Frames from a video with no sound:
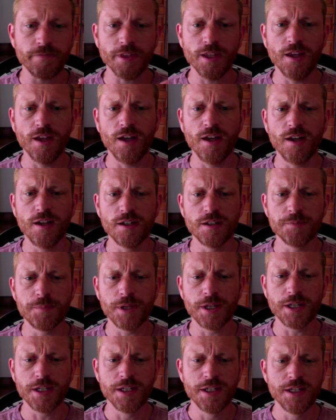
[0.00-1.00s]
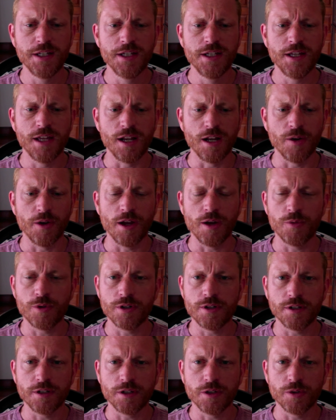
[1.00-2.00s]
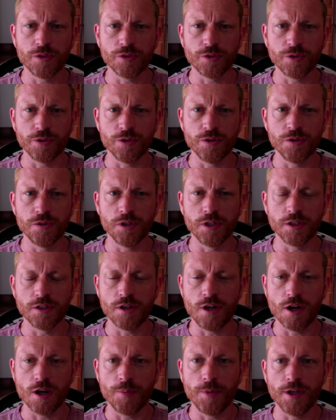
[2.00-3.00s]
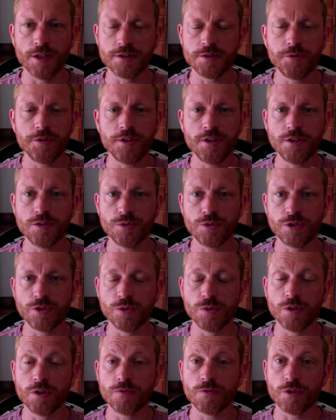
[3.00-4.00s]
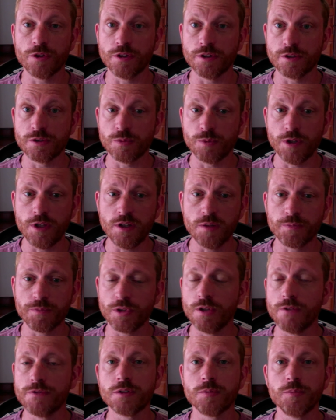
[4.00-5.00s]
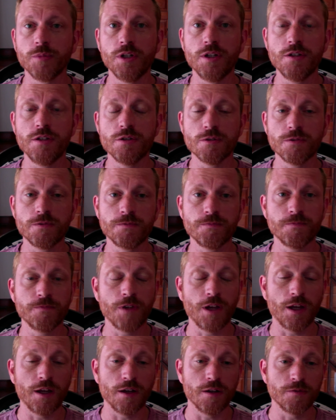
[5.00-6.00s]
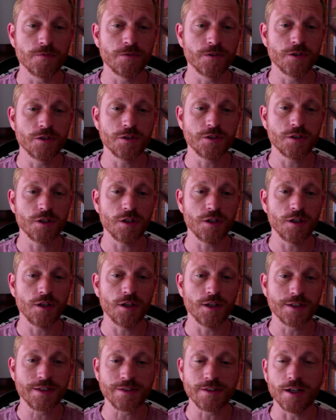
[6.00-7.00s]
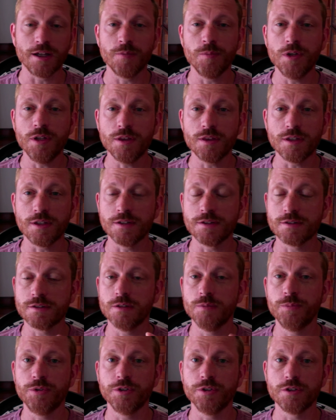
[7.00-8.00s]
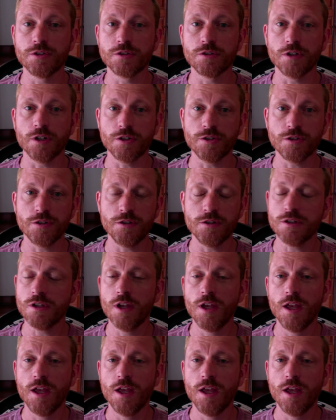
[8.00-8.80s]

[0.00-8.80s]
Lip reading: But anyway, I wanted to go through and talk about some of the things we're doing for this week. You've submitted your first assignment, these simple instructions,